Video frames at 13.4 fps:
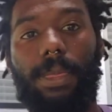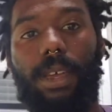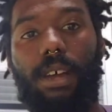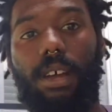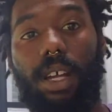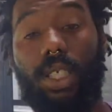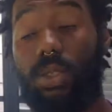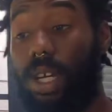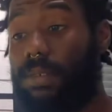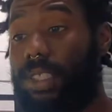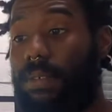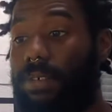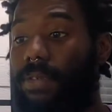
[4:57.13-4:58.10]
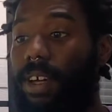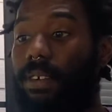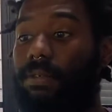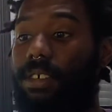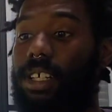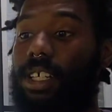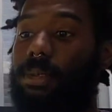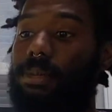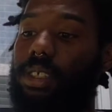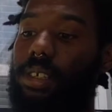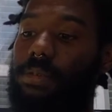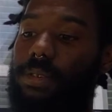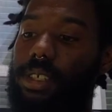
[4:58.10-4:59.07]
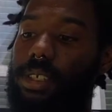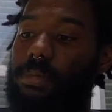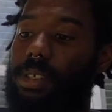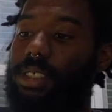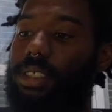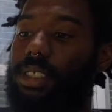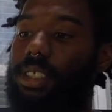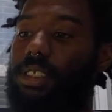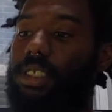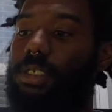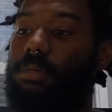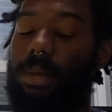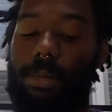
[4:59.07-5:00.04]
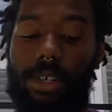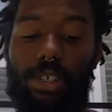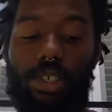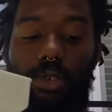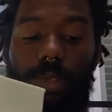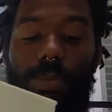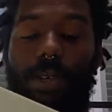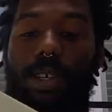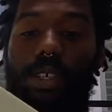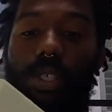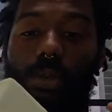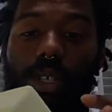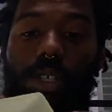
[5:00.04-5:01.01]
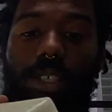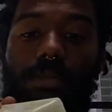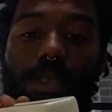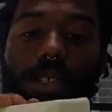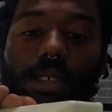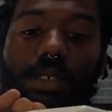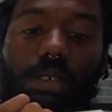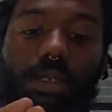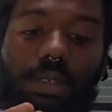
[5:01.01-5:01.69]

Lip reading: Alright, so I have 75 grams of this mycelium. What I'm going to do is put it into a clean bowl.